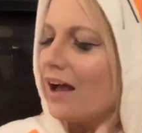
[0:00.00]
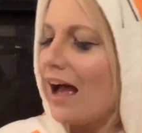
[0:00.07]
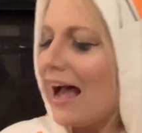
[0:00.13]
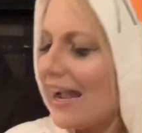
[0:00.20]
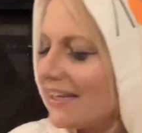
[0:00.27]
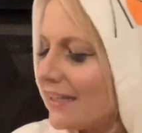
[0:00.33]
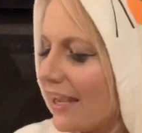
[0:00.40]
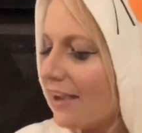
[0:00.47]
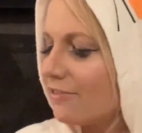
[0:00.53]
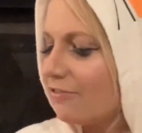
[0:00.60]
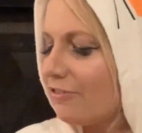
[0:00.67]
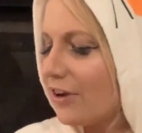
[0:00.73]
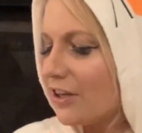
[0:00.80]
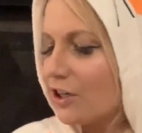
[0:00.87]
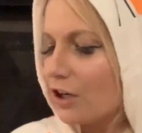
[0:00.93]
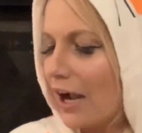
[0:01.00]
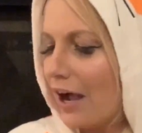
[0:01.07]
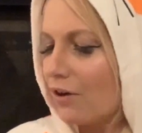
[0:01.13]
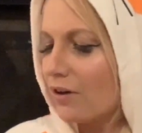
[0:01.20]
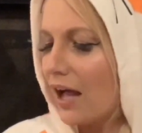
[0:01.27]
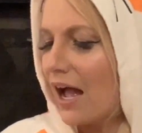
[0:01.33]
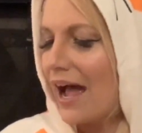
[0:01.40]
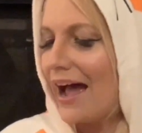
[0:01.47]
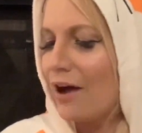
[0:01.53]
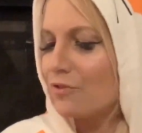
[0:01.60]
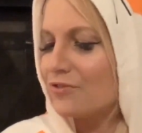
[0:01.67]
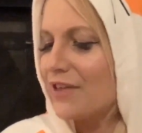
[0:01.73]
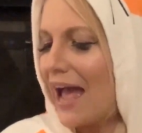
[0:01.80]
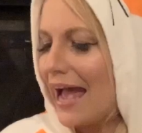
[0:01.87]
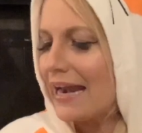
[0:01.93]
I can't figure out how
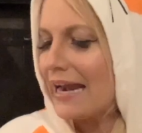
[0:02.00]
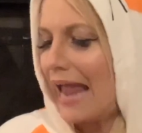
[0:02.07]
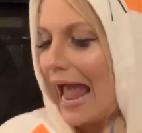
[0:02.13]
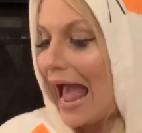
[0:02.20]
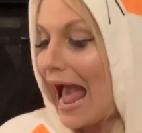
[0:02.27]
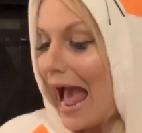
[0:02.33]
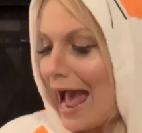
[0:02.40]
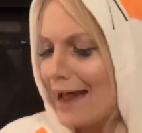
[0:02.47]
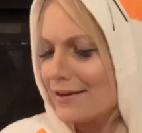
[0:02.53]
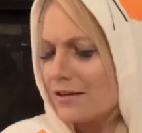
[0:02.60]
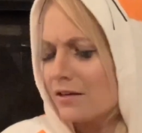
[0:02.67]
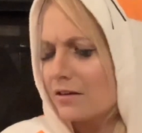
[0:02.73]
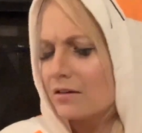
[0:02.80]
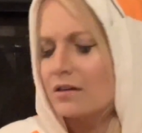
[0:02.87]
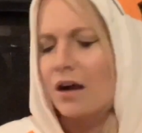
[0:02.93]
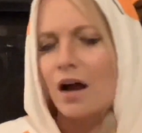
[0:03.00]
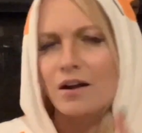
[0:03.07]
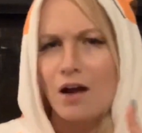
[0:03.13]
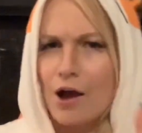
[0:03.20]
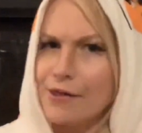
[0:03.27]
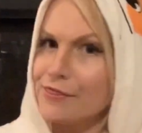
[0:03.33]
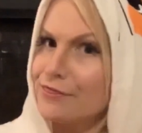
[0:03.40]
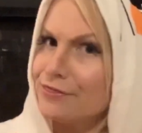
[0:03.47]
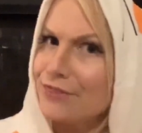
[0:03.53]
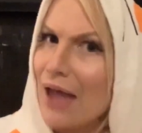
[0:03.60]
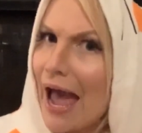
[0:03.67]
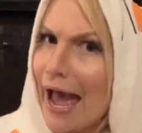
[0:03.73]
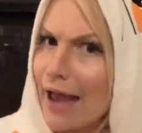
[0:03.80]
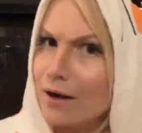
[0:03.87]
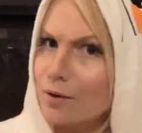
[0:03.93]
that ad got on
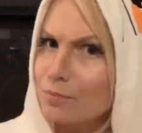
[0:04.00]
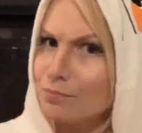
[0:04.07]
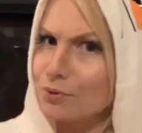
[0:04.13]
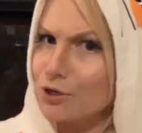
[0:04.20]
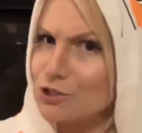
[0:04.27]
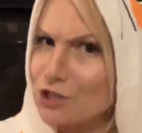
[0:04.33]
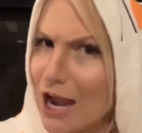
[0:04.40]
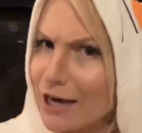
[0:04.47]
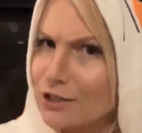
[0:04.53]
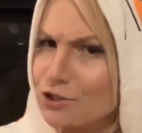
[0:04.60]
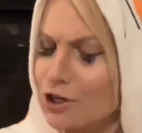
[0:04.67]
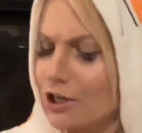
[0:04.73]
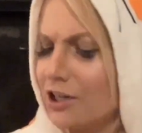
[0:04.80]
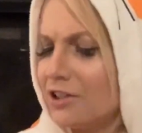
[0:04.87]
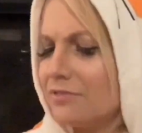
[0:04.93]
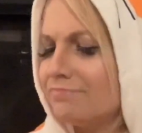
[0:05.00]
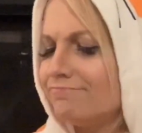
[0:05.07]
that projector.